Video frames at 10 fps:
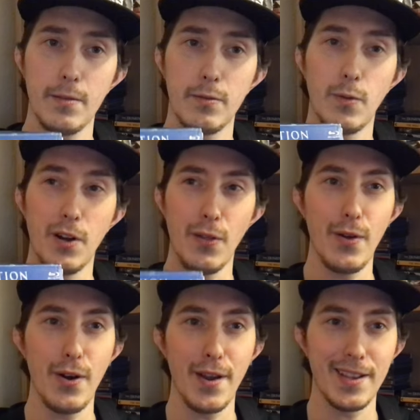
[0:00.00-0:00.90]
the
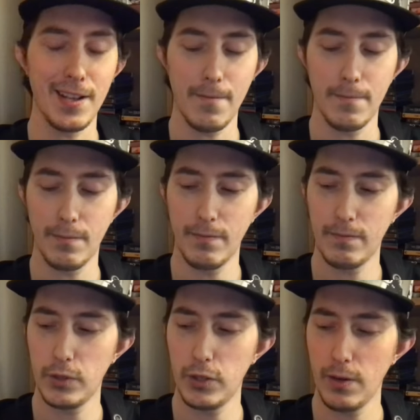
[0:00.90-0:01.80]
23rd, as I'm
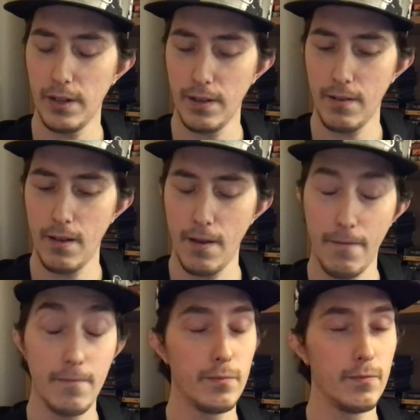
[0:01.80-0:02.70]
shooting uh,
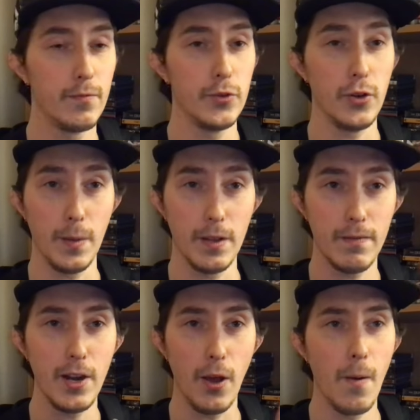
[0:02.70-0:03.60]
shooting this
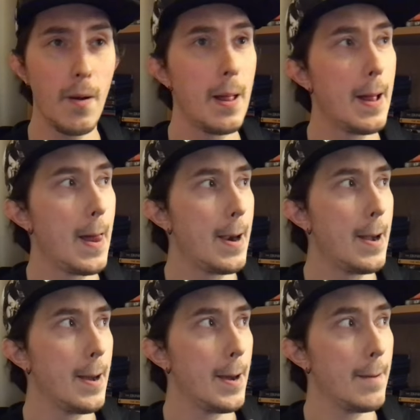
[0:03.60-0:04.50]
video,
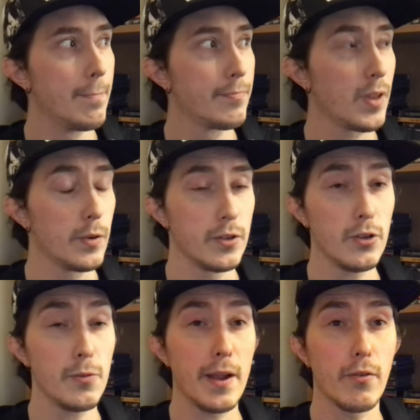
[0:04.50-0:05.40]
um, which is
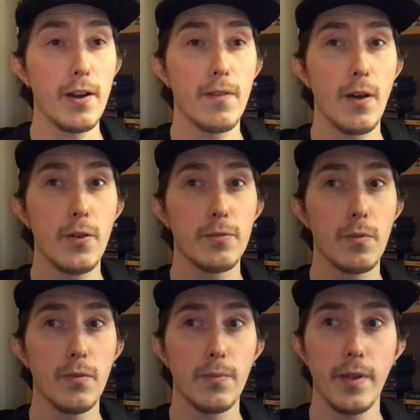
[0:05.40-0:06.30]
also my grandfather's
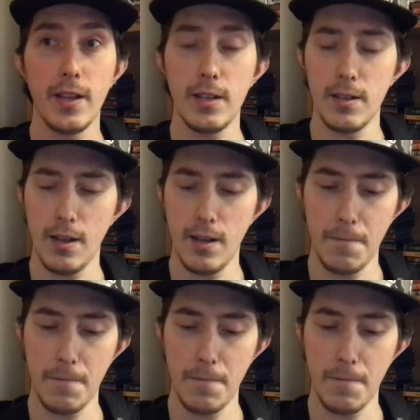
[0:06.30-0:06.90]
birthday. He's uh,